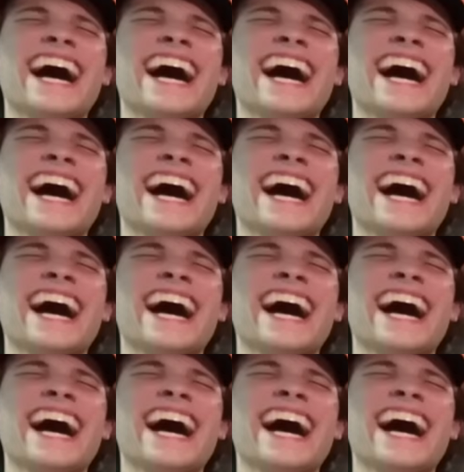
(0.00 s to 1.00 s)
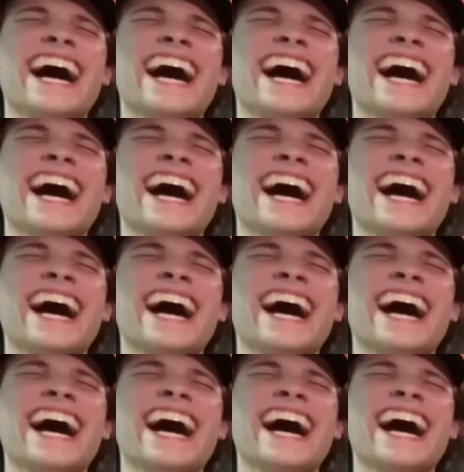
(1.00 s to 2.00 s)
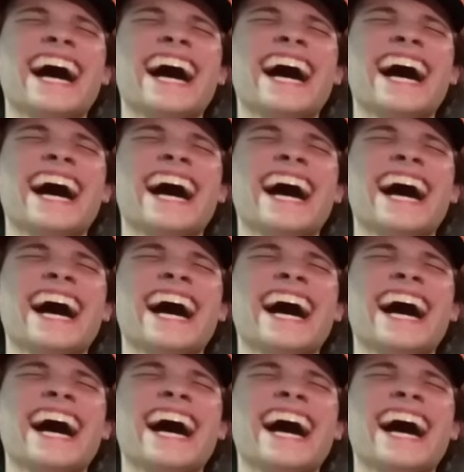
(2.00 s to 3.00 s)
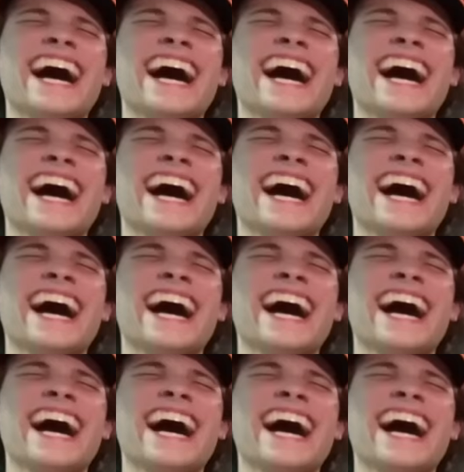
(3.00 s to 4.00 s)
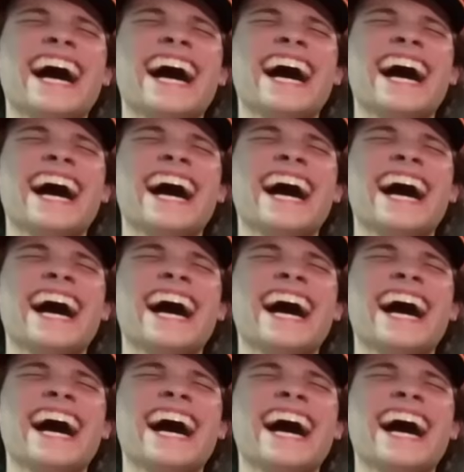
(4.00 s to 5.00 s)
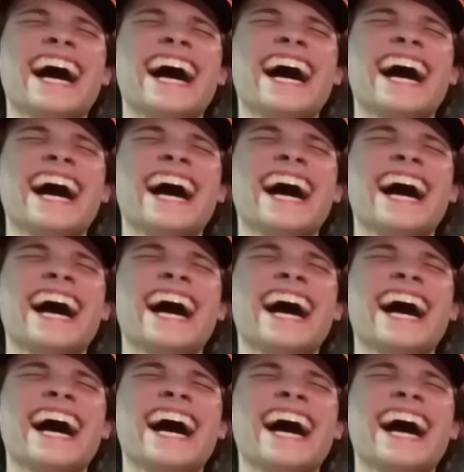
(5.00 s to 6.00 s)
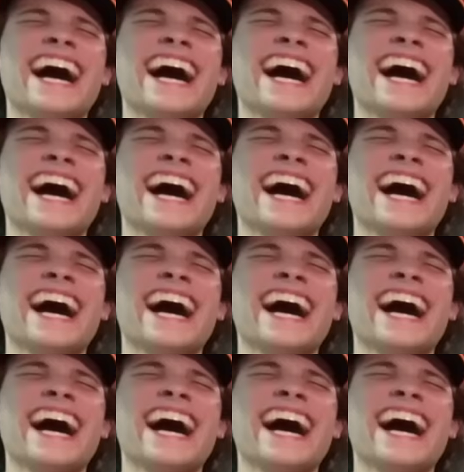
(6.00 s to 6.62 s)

(silent)